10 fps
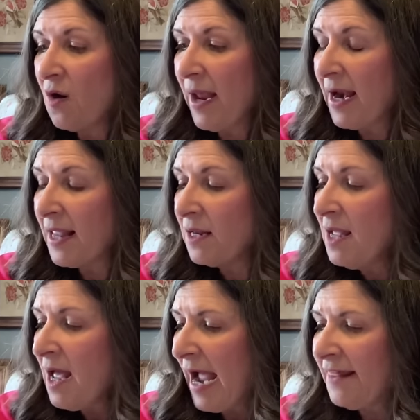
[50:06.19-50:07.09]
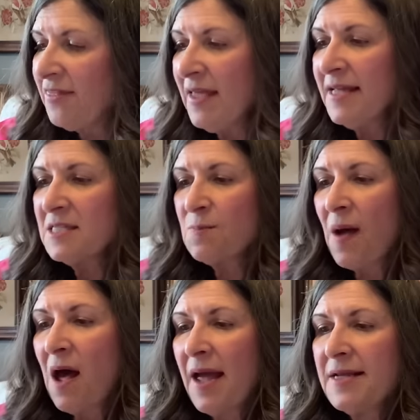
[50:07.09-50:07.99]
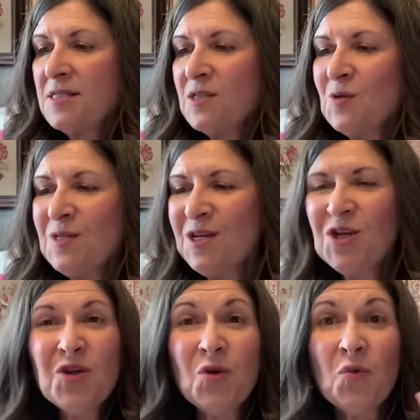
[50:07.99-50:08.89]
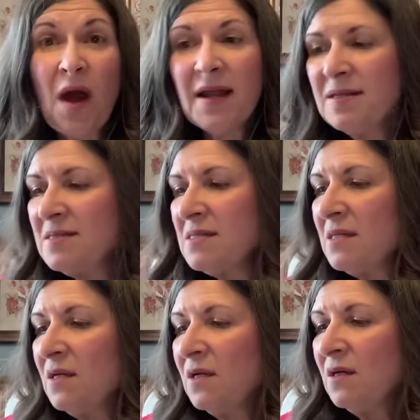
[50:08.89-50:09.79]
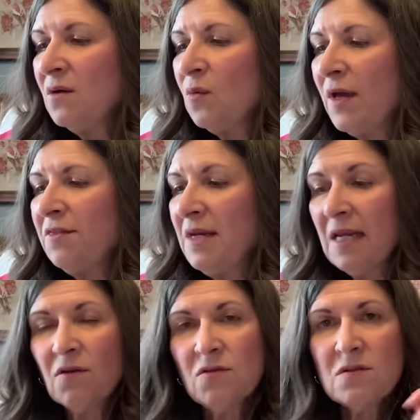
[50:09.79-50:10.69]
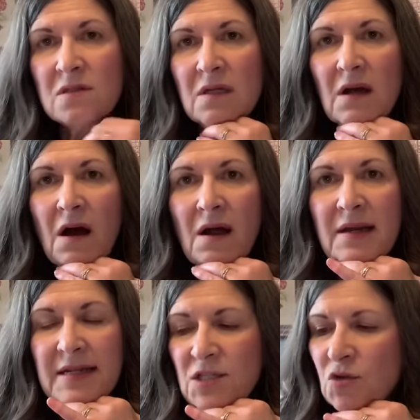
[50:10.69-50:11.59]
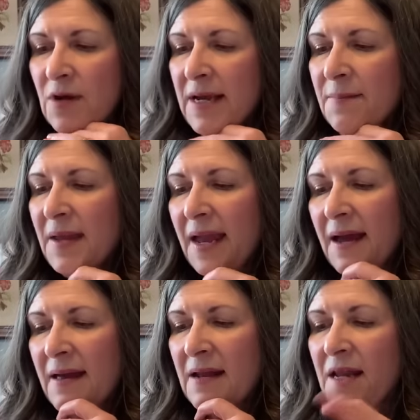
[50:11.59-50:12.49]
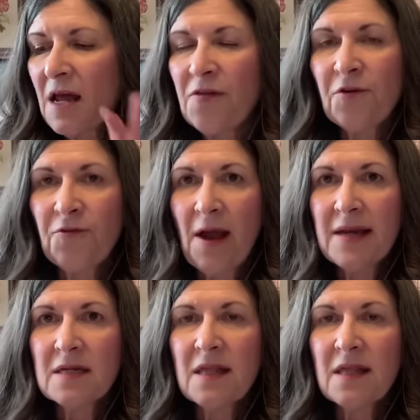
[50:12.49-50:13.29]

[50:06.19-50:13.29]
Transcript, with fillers: And I, I think it's by Susie Q Runs with Needles on Instagram and another friend.